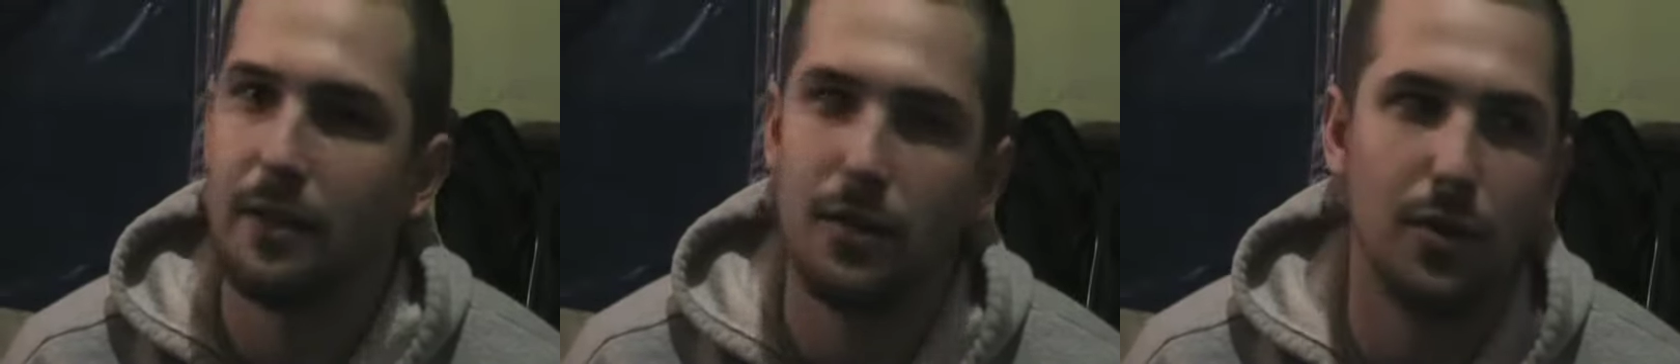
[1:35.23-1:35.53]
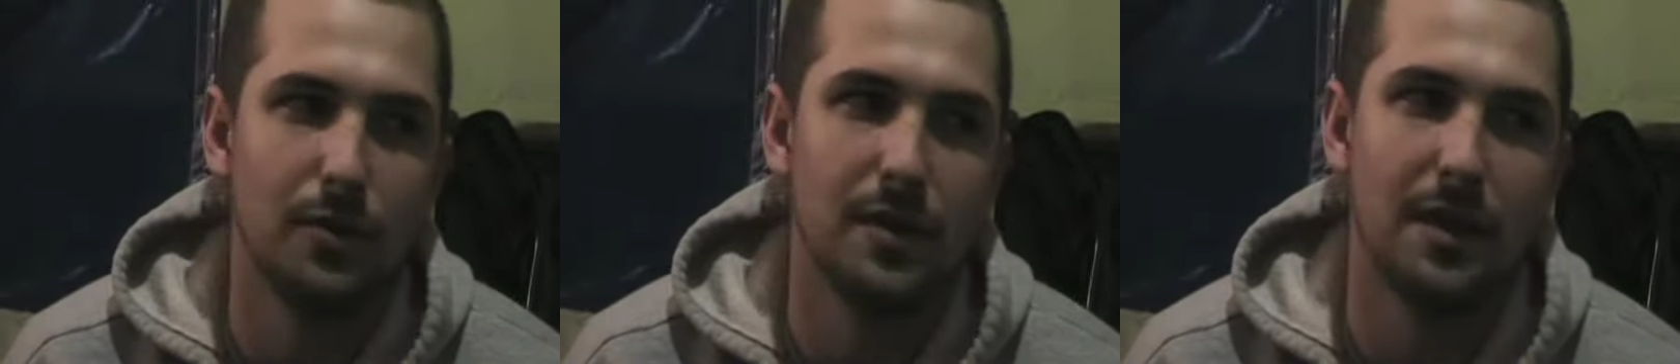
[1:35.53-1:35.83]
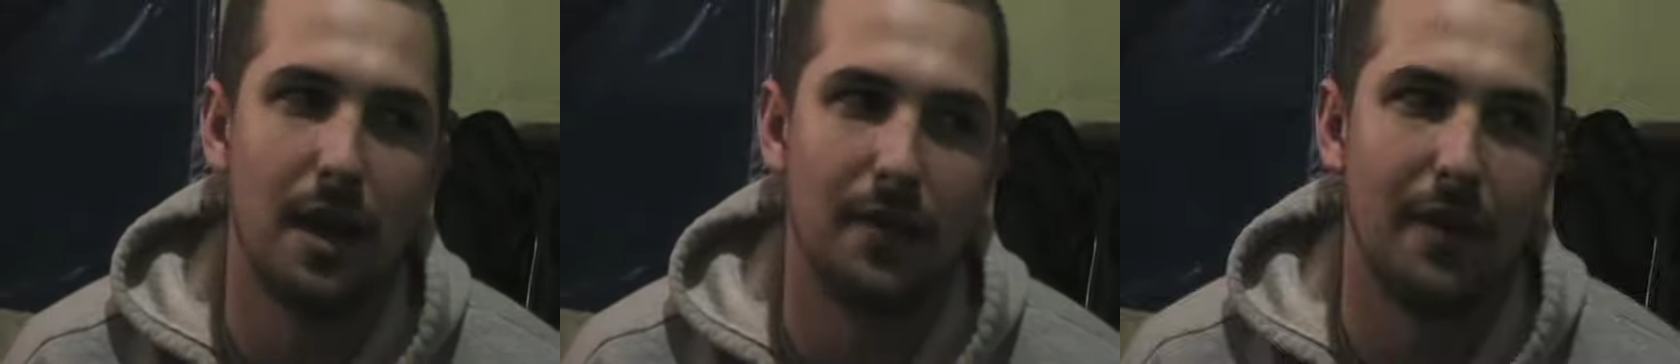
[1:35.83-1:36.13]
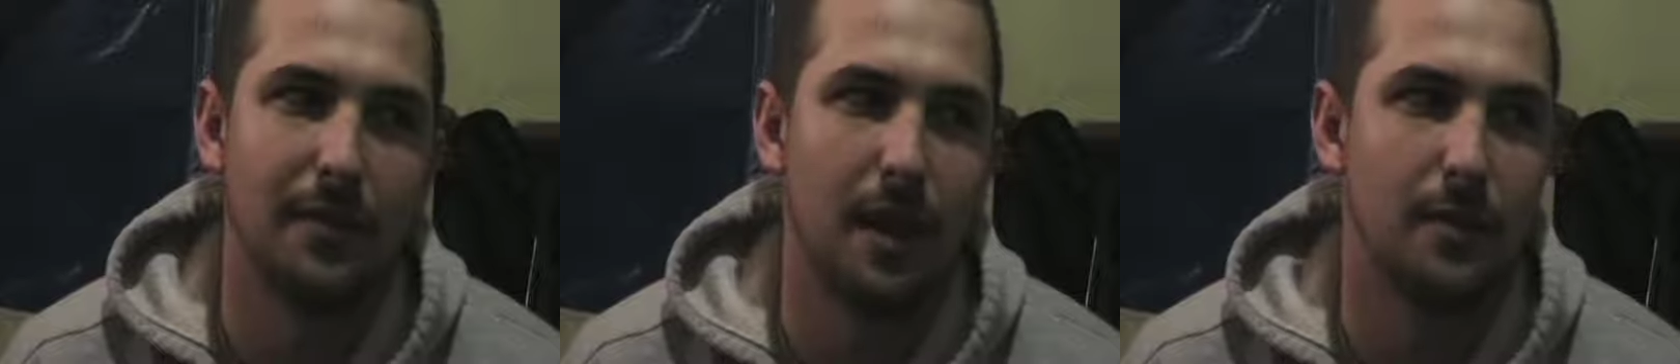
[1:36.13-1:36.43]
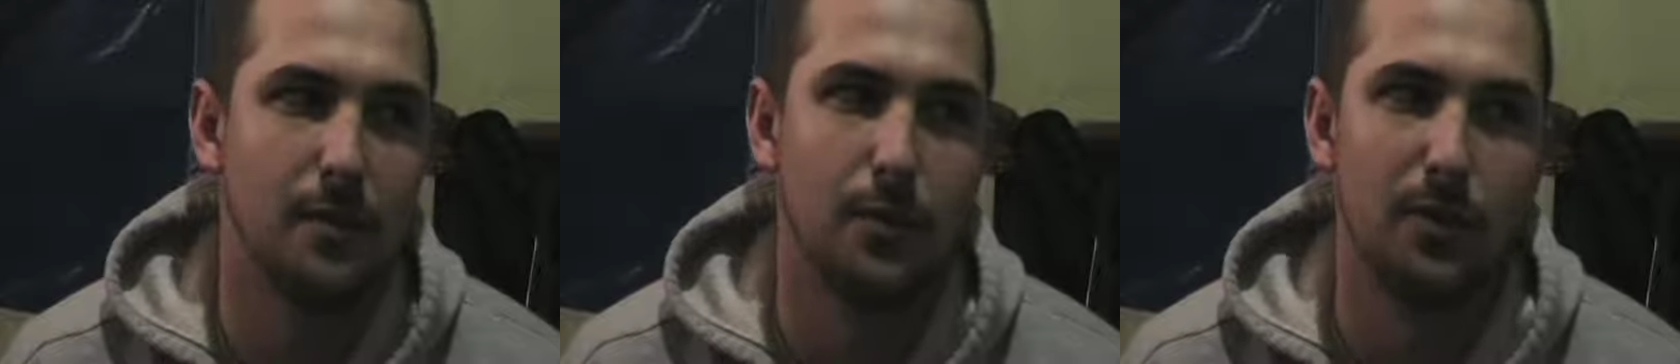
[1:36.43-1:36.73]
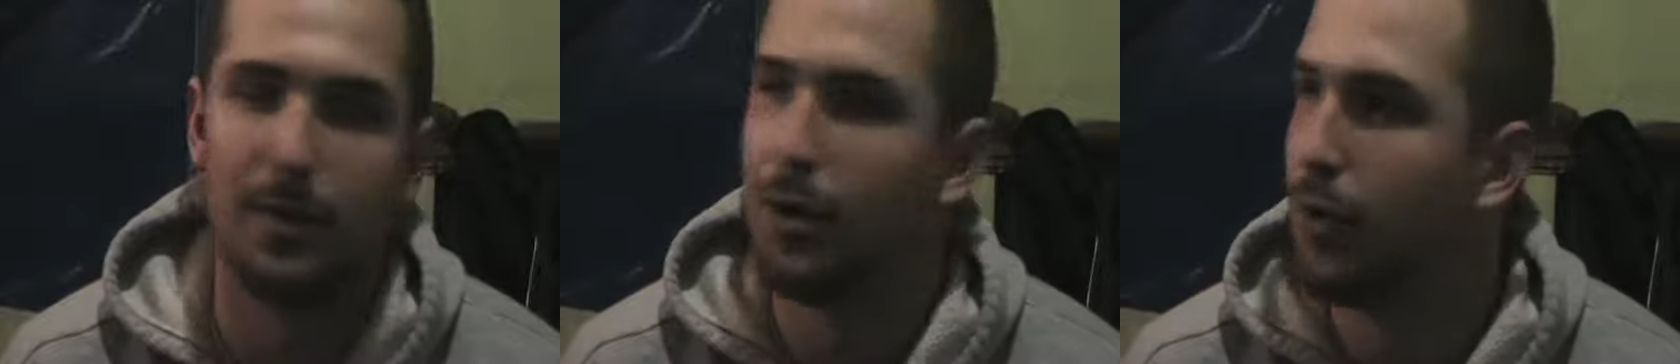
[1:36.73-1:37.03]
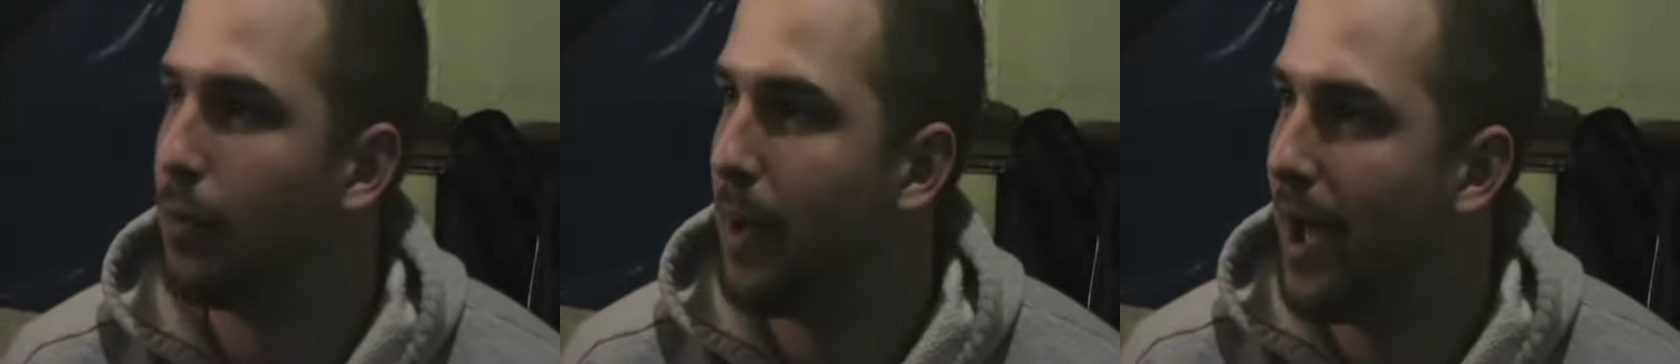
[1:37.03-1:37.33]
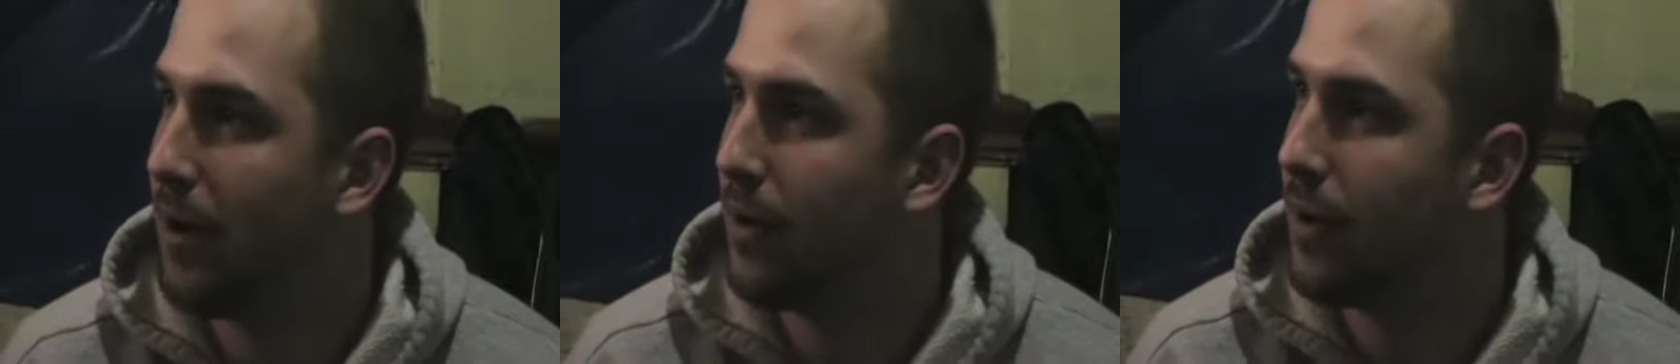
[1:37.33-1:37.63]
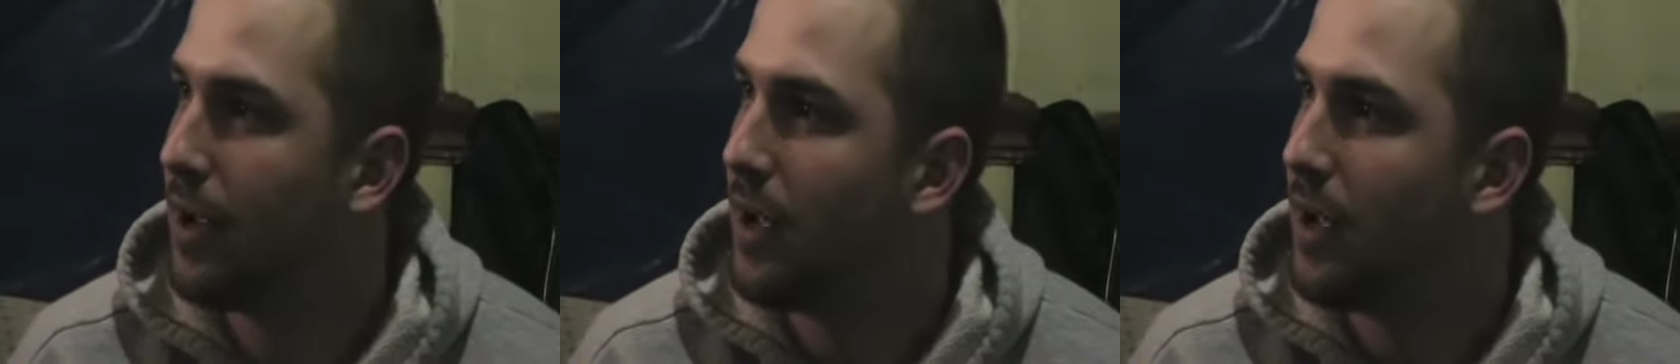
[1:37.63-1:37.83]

you don't see a lot of advertisements where women hold power.